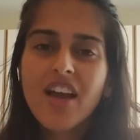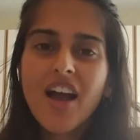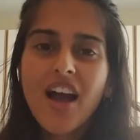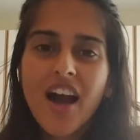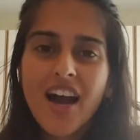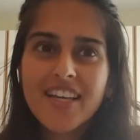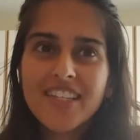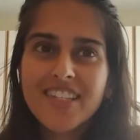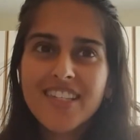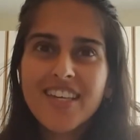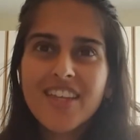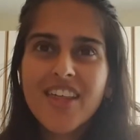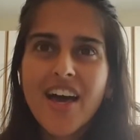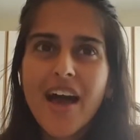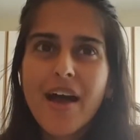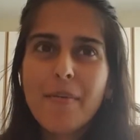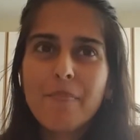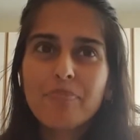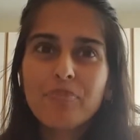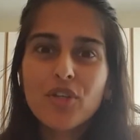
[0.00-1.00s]
I see
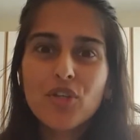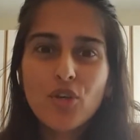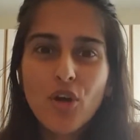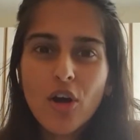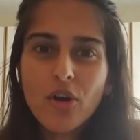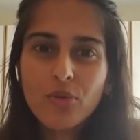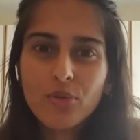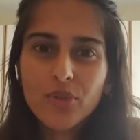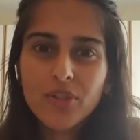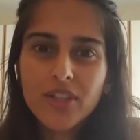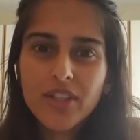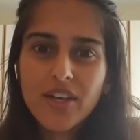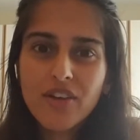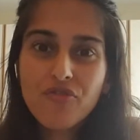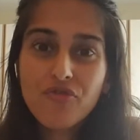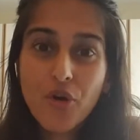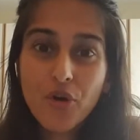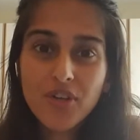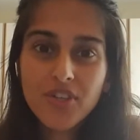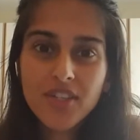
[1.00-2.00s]
that you aren't really
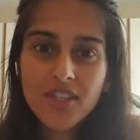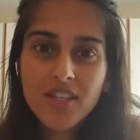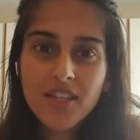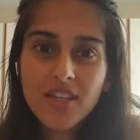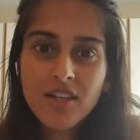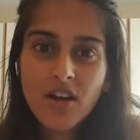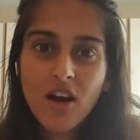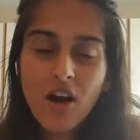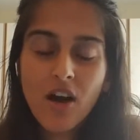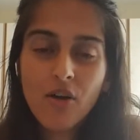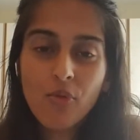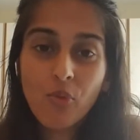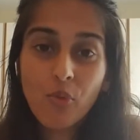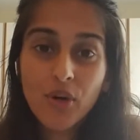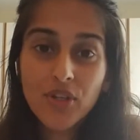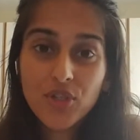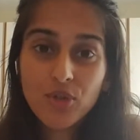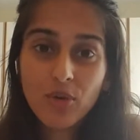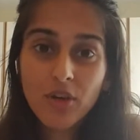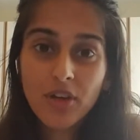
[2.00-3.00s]
focusing on
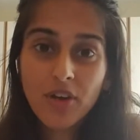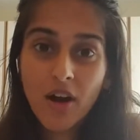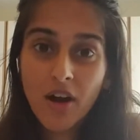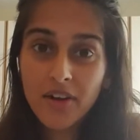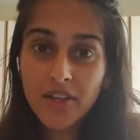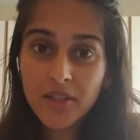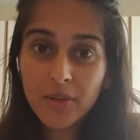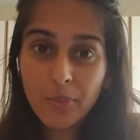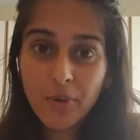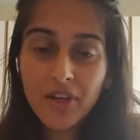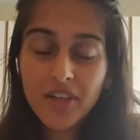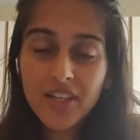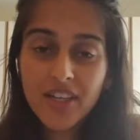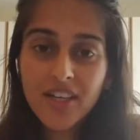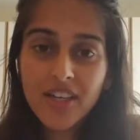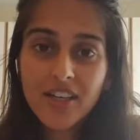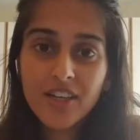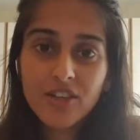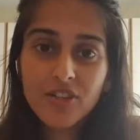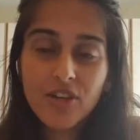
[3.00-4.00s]
what's going on in the
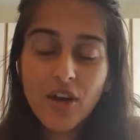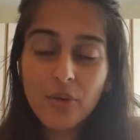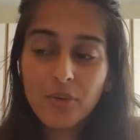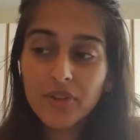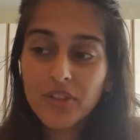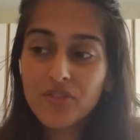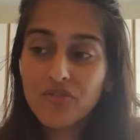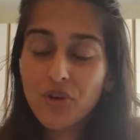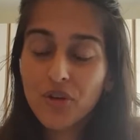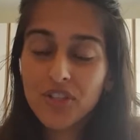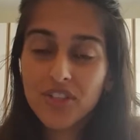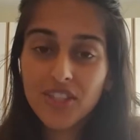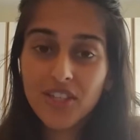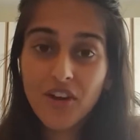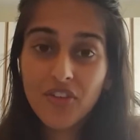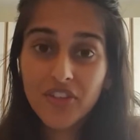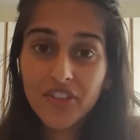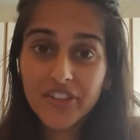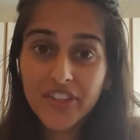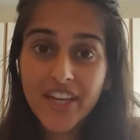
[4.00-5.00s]
market. You're not really focusing
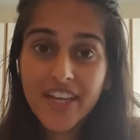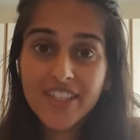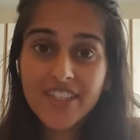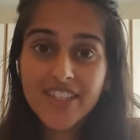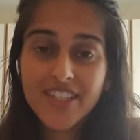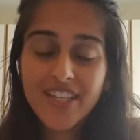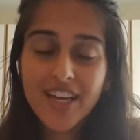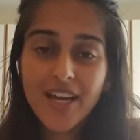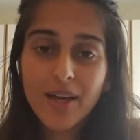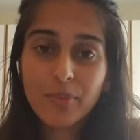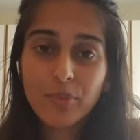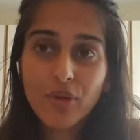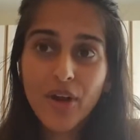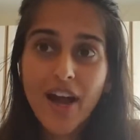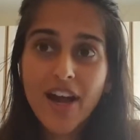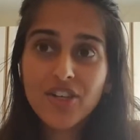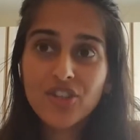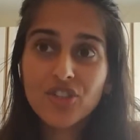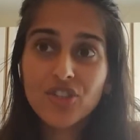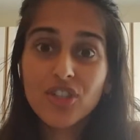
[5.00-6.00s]
on the landscape. You're
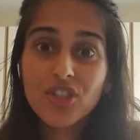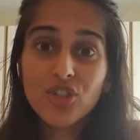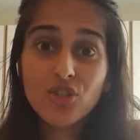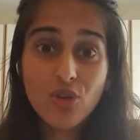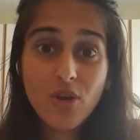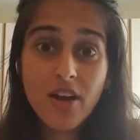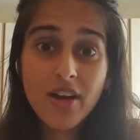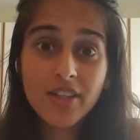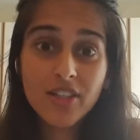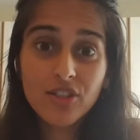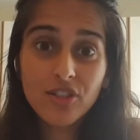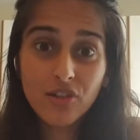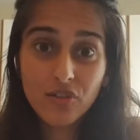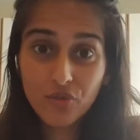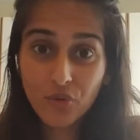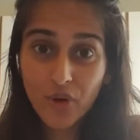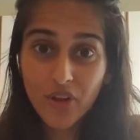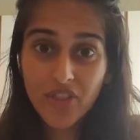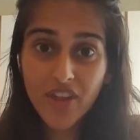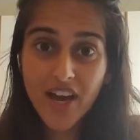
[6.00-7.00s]
actually trying to
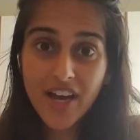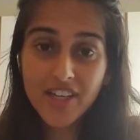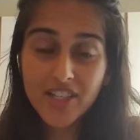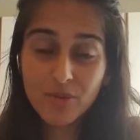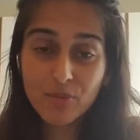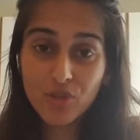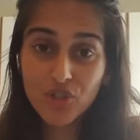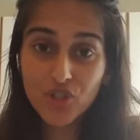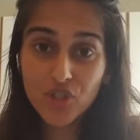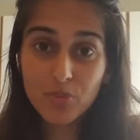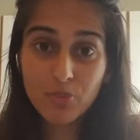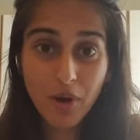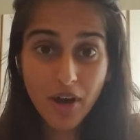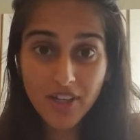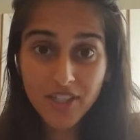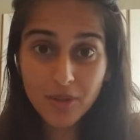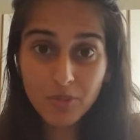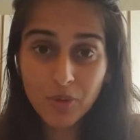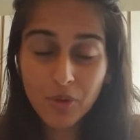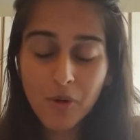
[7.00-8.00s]
avoid that as much as
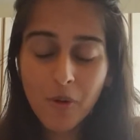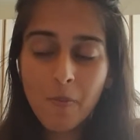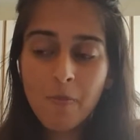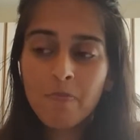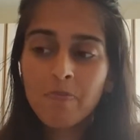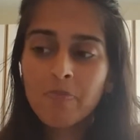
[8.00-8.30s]
possible.